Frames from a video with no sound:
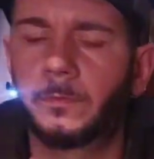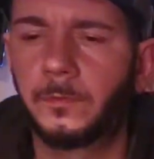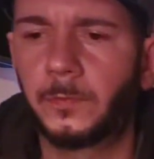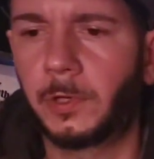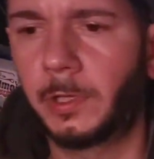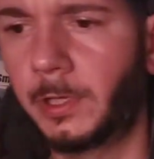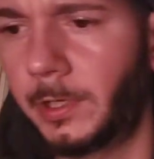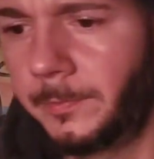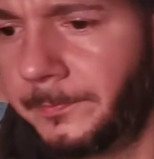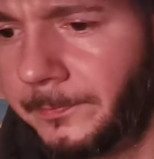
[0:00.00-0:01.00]
But
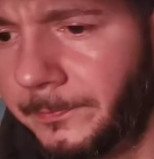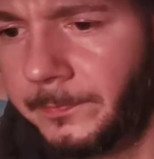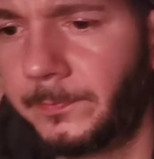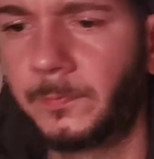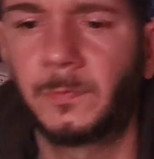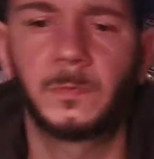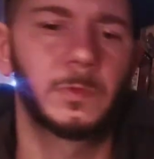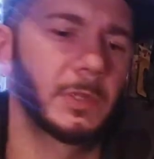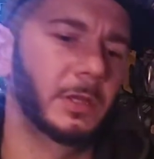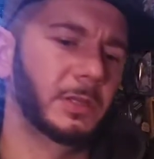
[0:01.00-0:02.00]

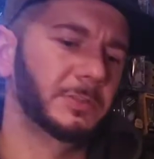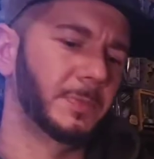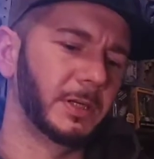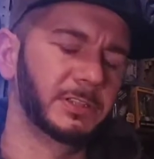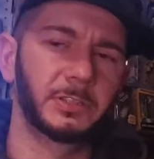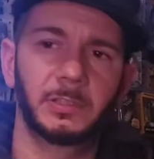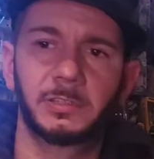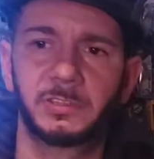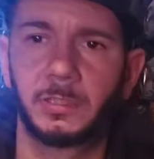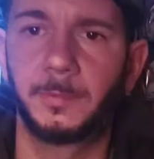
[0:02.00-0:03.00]
now this box
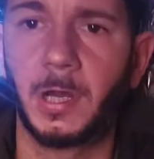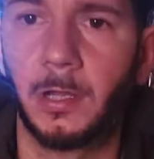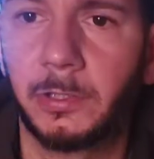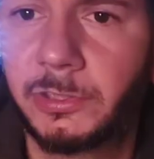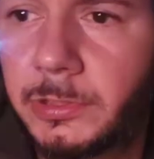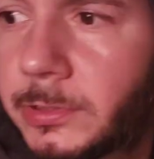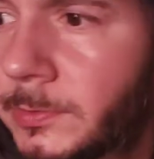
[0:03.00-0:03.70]
is demolished.